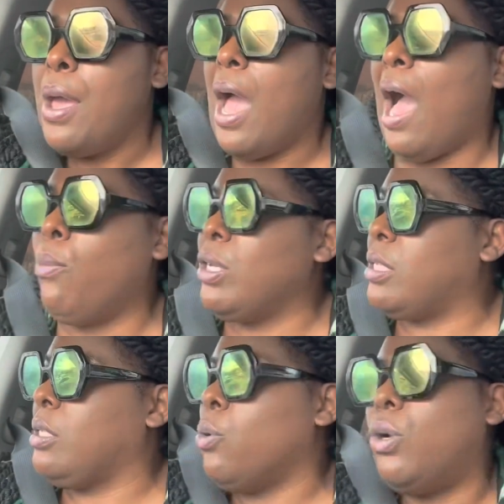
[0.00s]
I was
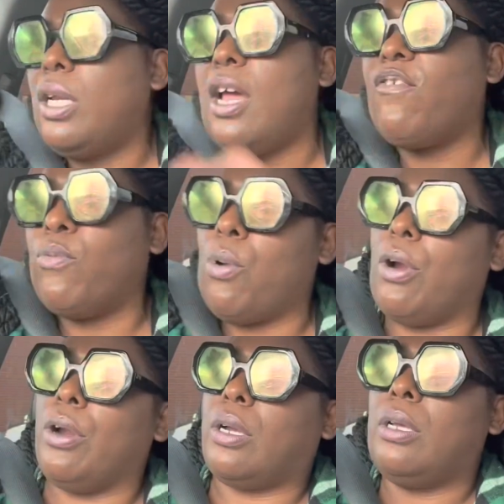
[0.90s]
doing enough
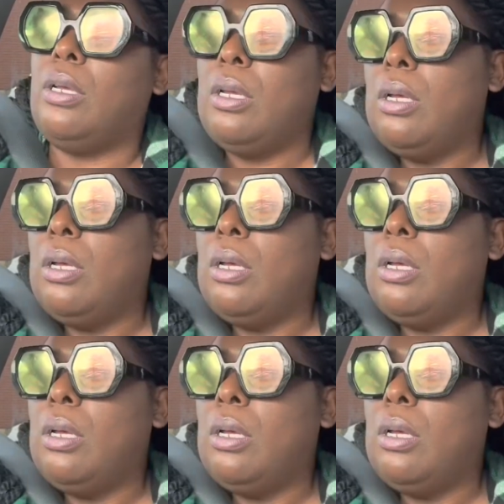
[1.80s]
work.